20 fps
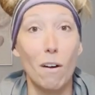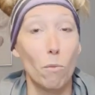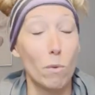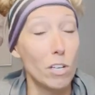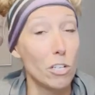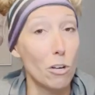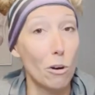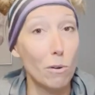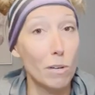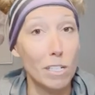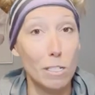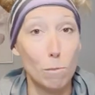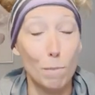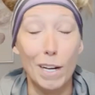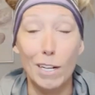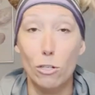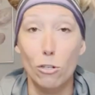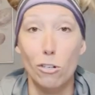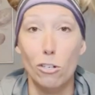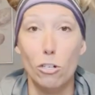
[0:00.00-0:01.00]
We don't
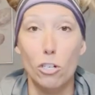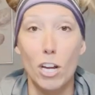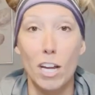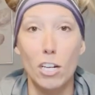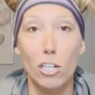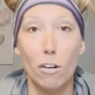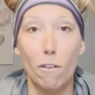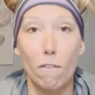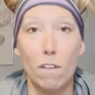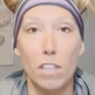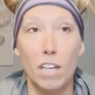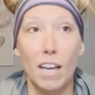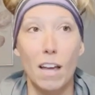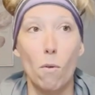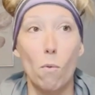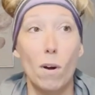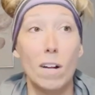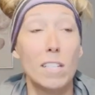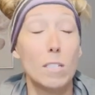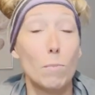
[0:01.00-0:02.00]
expect you to change everything at
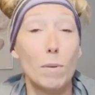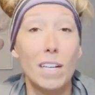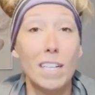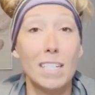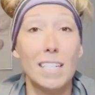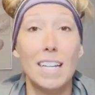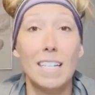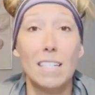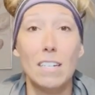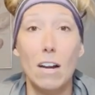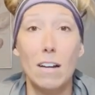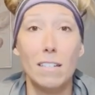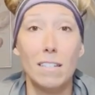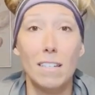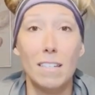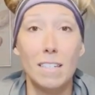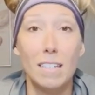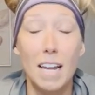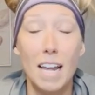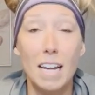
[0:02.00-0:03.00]
once because that's not
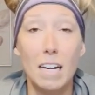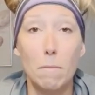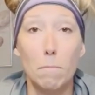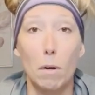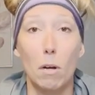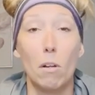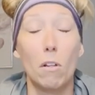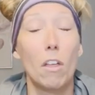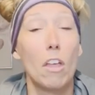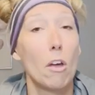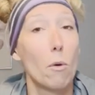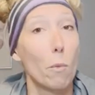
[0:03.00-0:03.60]
sustainable.